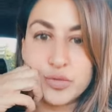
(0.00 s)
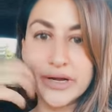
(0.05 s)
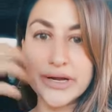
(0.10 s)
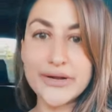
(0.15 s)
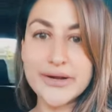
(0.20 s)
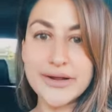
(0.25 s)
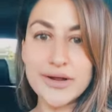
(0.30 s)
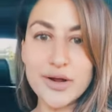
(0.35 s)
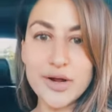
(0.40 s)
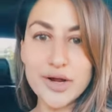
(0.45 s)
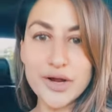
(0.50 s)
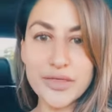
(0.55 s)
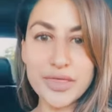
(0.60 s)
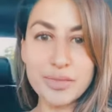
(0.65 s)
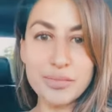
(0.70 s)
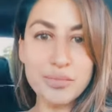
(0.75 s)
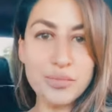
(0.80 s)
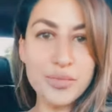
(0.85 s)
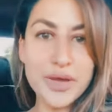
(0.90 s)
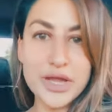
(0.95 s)
Where are
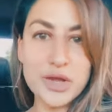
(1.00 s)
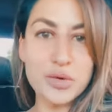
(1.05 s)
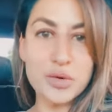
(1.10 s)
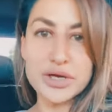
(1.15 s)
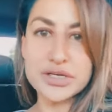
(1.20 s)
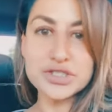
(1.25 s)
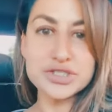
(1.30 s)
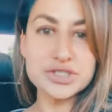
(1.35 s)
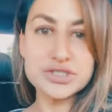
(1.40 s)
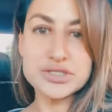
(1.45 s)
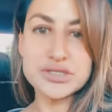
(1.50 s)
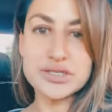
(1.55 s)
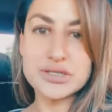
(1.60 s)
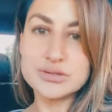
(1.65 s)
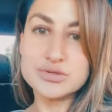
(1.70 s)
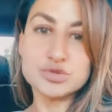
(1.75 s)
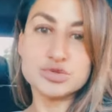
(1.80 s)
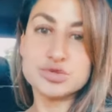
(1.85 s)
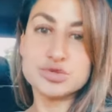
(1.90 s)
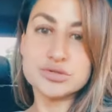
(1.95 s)
my
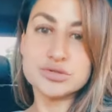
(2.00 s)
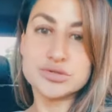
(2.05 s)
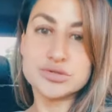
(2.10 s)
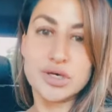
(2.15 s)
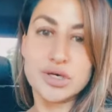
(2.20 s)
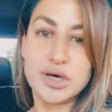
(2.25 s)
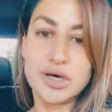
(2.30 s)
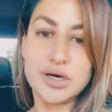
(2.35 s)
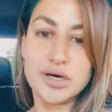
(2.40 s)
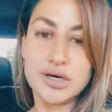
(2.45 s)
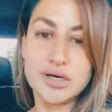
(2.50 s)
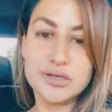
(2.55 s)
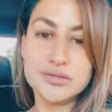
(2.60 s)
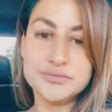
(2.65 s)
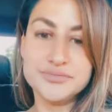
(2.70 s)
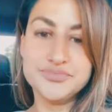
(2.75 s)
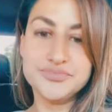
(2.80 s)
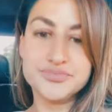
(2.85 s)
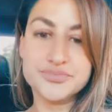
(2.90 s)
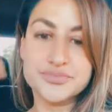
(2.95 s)
questions? I
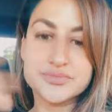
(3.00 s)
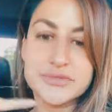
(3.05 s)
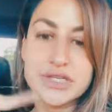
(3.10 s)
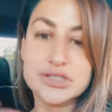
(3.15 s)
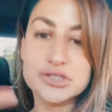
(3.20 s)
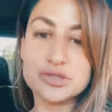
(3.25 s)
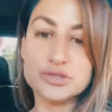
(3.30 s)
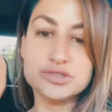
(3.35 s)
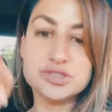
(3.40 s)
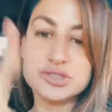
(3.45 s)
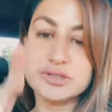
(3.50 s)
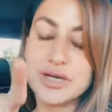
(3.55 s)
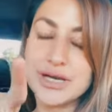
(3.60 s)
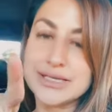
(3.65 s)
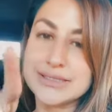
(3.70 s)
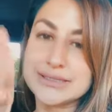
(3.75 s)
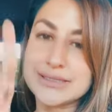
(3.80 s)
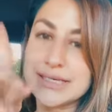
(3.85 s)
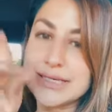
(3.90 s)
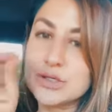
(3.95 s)
told you
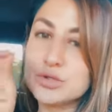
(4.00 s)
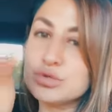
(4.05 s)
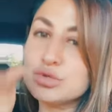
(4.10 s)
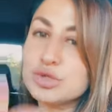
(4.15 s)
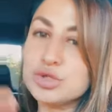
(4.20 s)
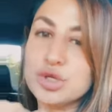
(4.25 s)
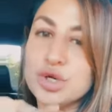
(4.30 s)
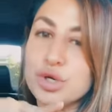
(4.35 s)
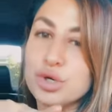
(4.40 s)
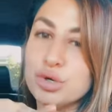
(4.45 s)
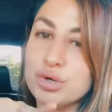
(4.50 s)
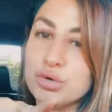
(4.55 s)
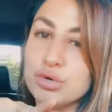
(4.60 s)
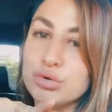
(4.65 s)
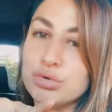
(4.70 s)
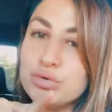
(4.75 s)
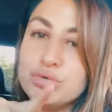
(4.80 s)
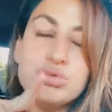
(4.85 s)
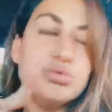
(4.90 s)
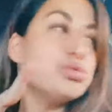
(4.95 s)
guys, I don't know
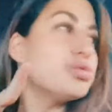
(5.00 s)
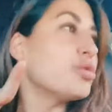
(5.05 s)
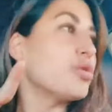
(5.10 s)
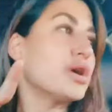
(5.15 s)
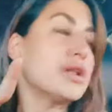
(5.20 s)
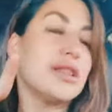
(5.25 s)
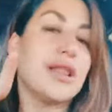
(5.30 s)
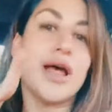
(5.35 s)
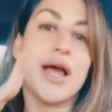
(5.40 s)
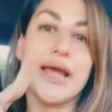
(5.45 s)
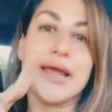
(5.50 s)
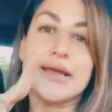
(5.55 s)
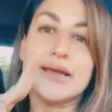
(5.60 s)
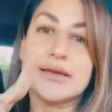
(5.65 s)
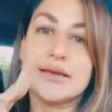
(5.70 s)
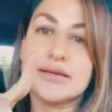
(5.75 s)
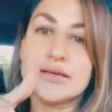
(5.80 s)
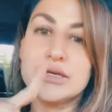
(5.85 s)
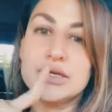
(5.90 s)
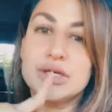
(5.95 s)
or like.
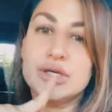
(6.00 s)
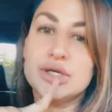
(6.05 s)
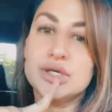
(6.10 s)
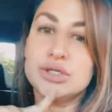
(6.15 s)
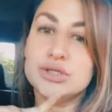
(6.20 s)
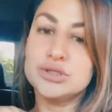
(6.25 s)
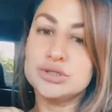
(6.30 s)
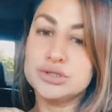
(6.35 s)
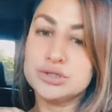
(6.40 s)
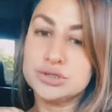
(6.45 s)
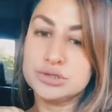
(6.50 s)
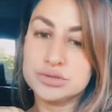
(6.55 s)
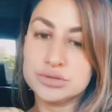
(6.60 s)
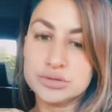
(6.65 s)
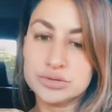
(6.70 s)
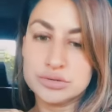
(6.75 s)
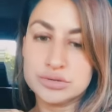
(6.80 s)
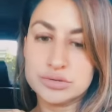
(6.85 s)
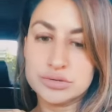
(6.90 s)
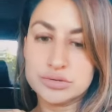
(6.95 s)
You're all right here.
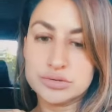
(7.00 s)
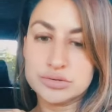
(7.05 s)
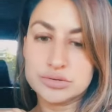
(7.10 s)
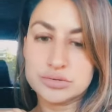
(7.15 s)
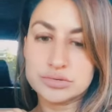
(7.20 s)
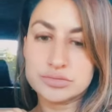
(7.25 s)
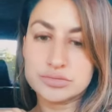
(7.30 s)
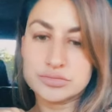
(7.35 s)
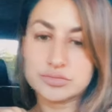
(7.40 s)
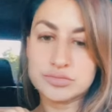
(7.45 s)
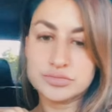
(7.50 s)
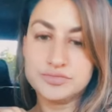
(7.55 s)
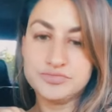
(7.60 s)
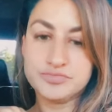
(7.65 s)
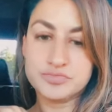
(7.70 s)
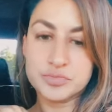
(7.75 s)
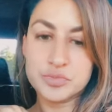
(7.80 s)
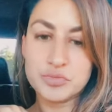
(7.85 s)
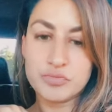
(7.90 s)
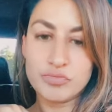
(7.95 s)

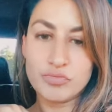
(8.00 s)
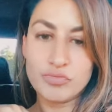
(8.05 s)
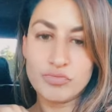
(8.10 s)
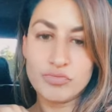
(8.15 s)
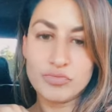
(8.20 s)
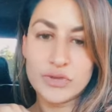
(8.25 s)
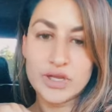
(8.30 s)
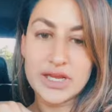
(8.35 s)
Questions right here.